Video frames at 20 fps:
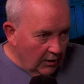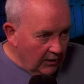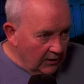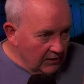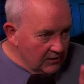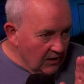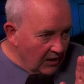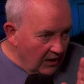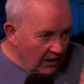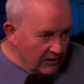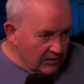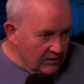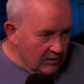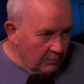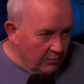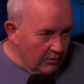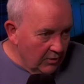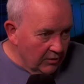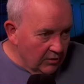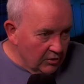his eyes
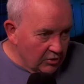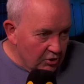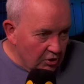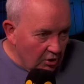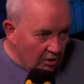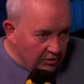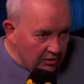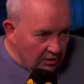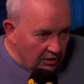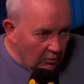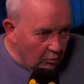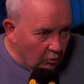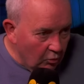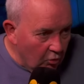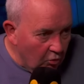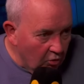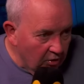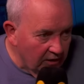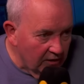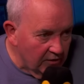would be on the shot, and he'd
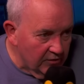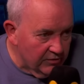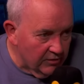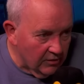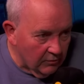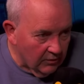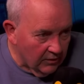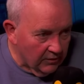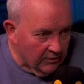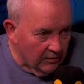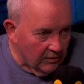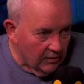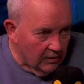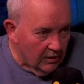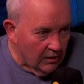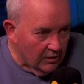walk into it,